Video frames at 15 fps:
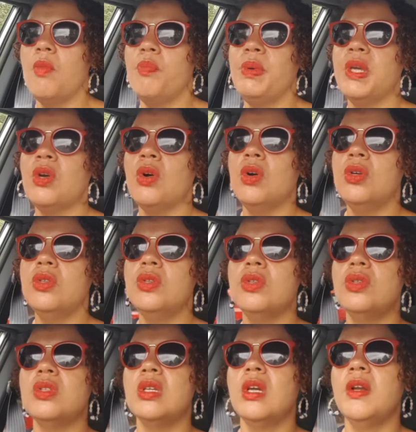
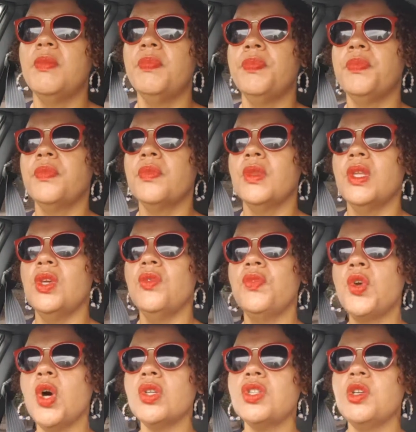because
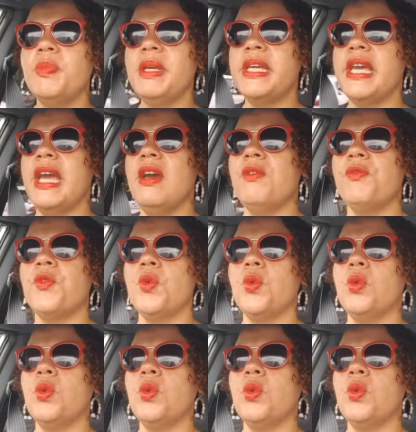you've got to be careful,